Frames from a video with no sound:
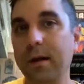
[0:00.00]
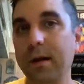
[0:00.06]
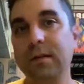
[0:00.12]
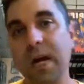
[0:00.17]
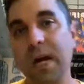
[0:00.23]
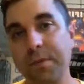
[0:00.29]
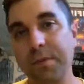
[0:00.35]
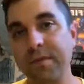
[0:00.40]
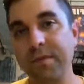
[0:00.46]
on
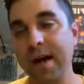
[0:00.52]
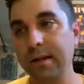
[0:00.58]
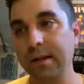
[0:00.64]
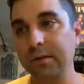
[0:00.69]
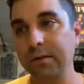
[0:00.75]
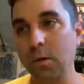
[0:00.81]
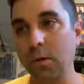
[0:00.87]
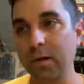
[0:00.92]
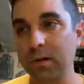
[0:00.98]
top of that
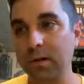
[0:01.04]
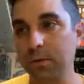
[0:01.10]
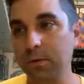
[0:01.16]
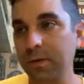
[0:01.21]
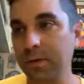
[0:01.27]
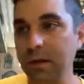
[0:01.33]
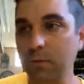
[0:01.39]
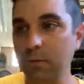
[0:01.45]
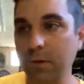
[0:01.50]
is going to
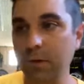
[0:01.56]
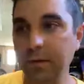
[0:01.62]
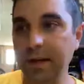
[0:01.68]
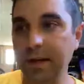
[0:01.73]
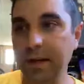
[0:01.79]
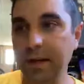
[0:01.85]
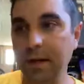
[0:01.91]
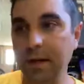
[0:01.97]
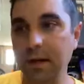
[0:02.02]
be
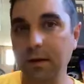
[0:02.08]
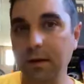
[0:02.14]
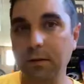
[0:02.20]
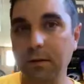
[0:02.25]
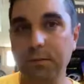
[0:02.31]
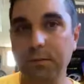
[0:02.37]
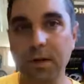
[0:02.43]
really getting